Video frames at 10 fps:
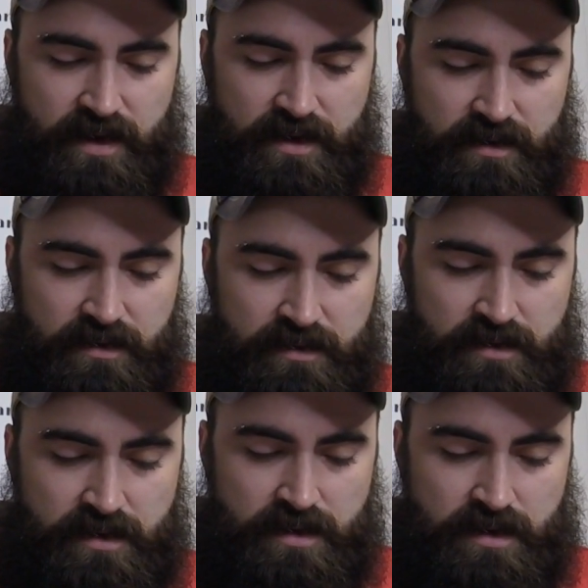nothing.
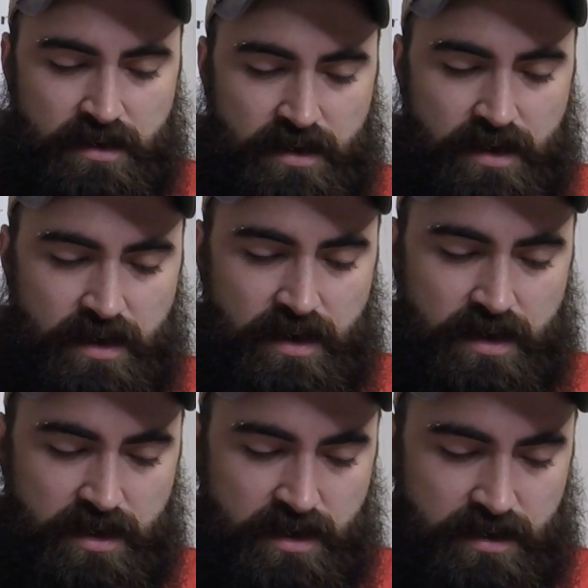
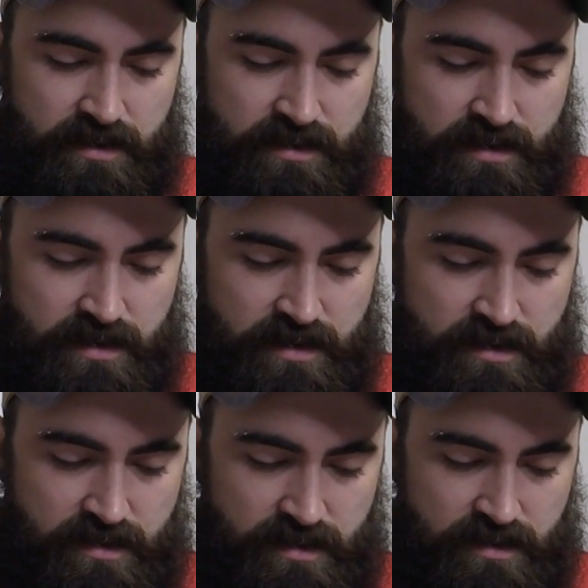And
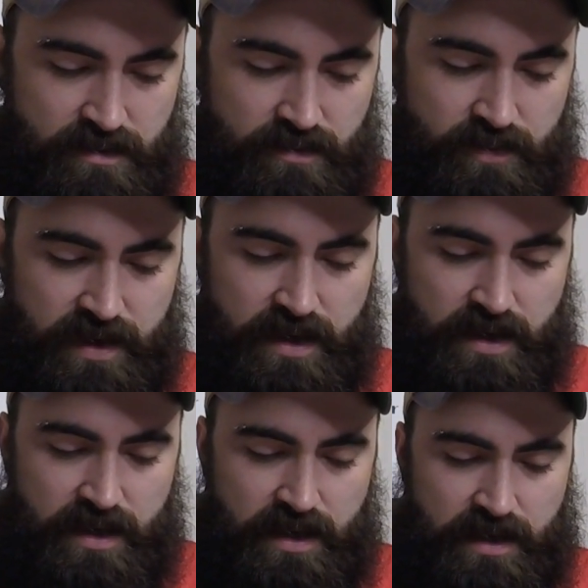
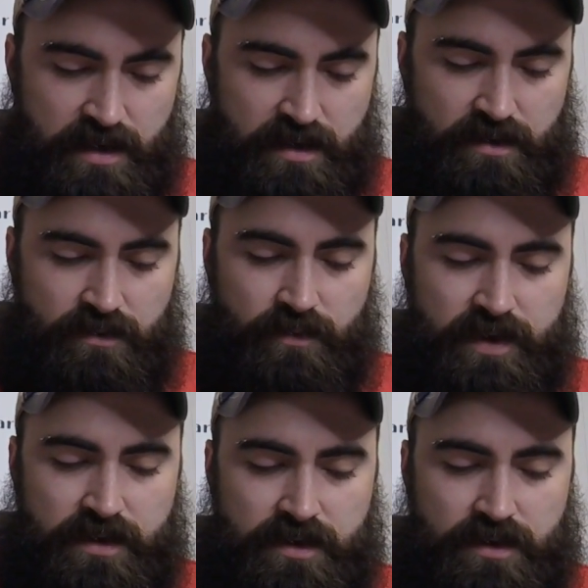we
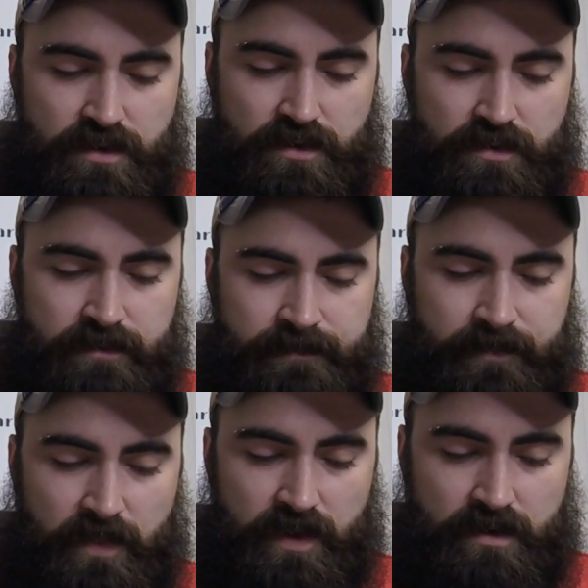went to
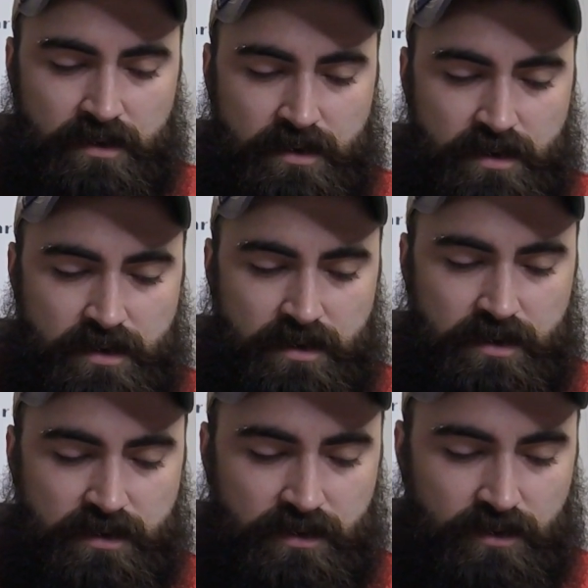
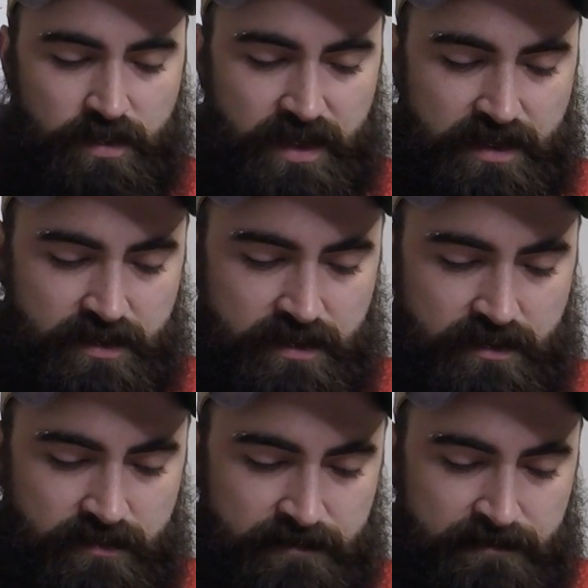this little place,
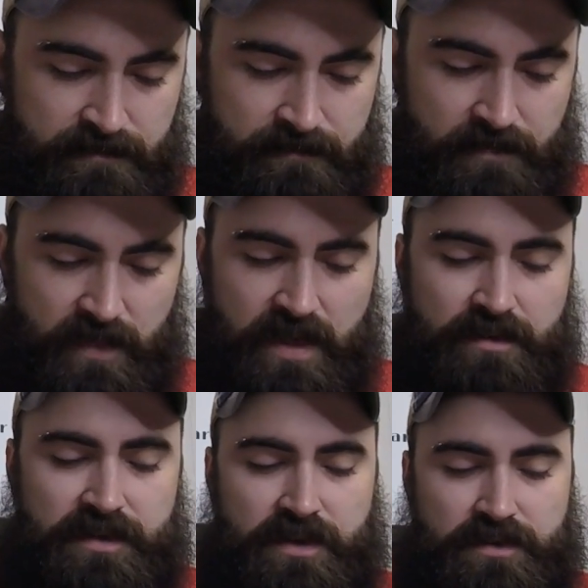and it
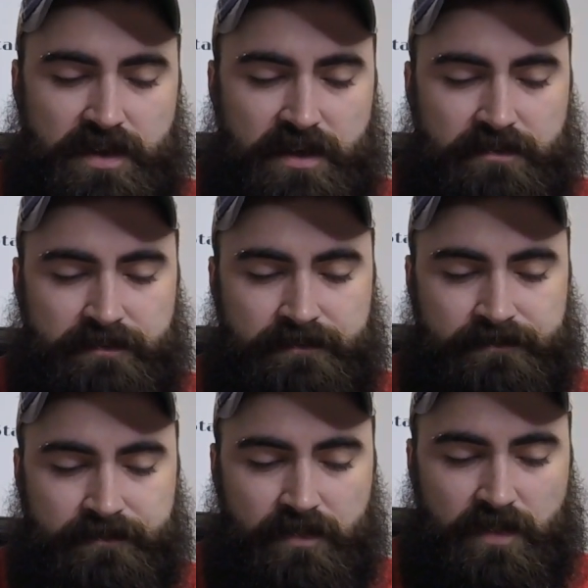was closed down.
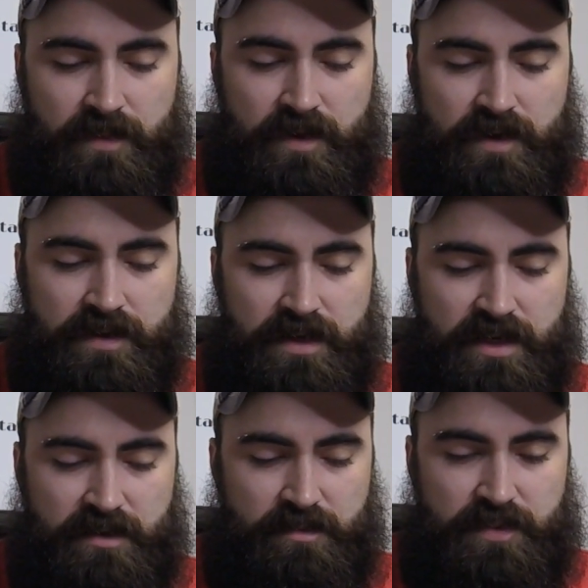It
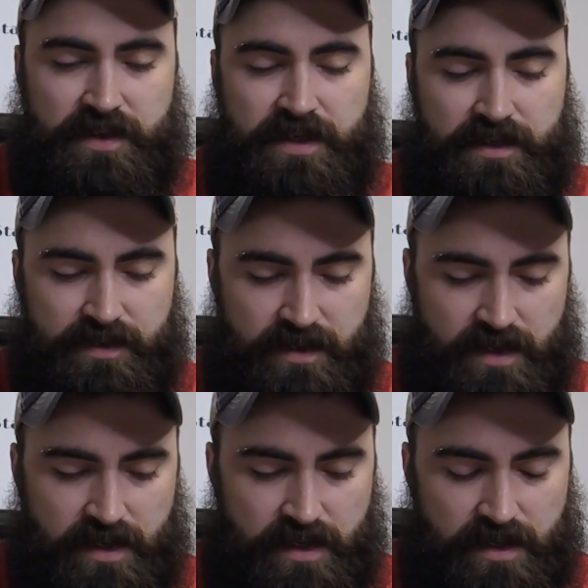said, please
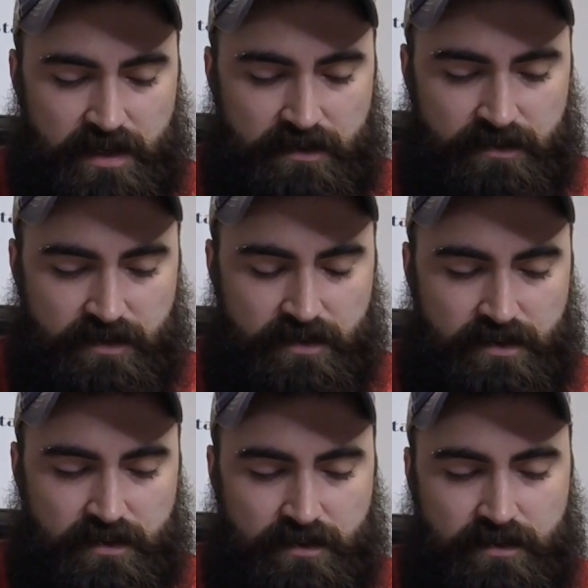see
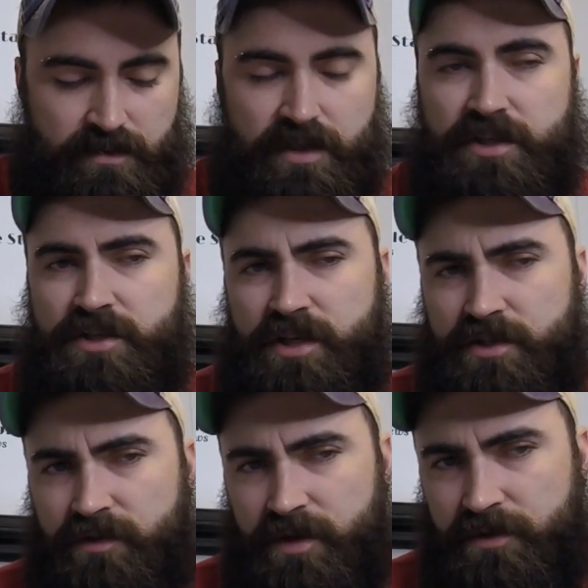such and
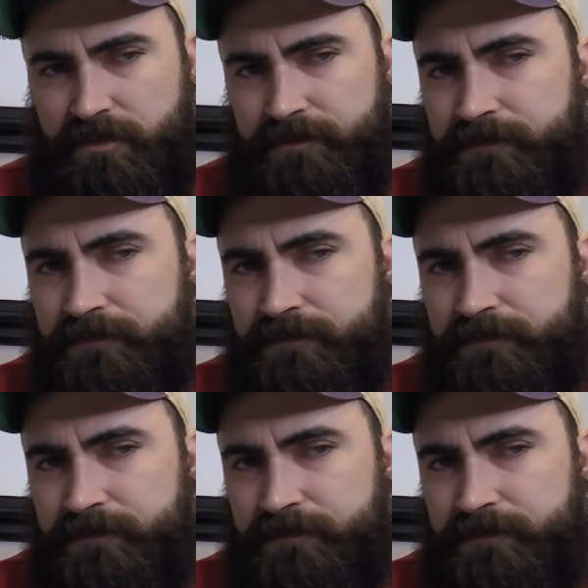such road